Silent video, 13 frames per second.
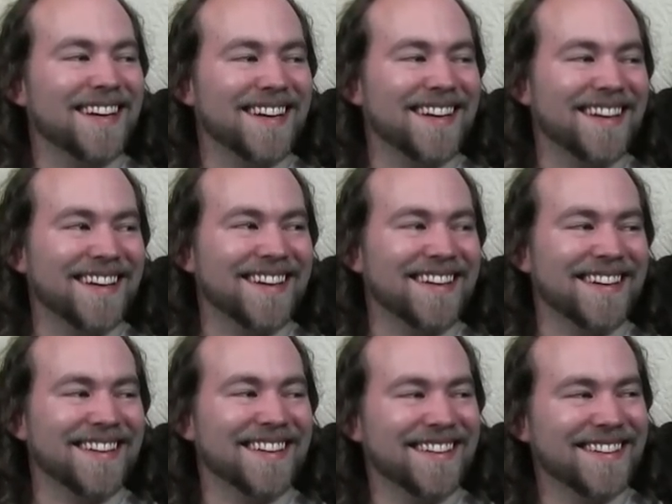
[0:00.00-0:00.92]

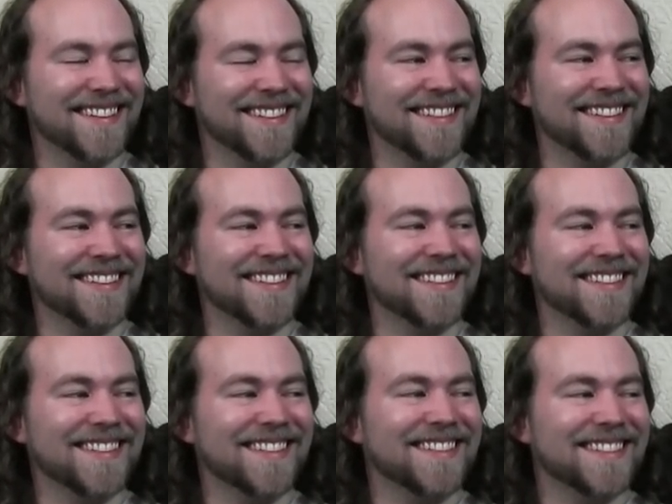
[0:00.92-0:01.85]

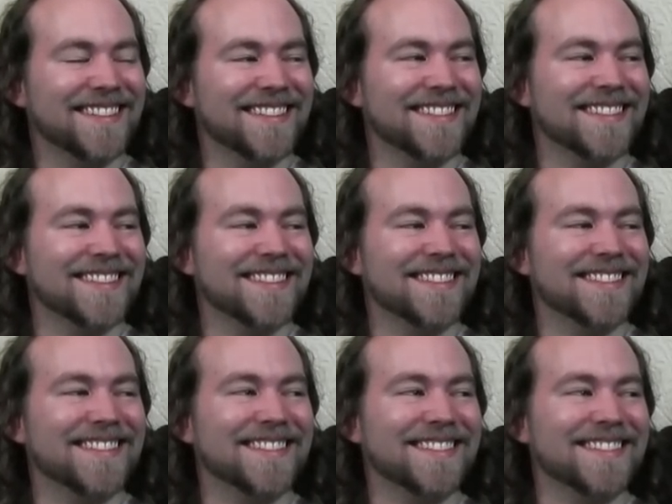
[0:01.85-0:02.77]

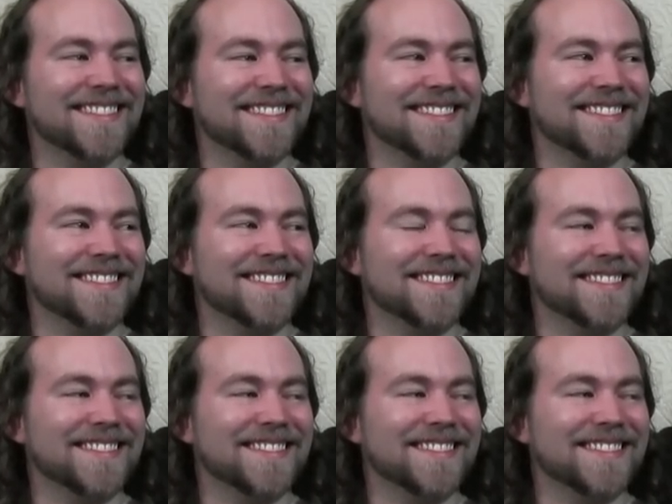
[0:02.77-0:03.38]
[no speech]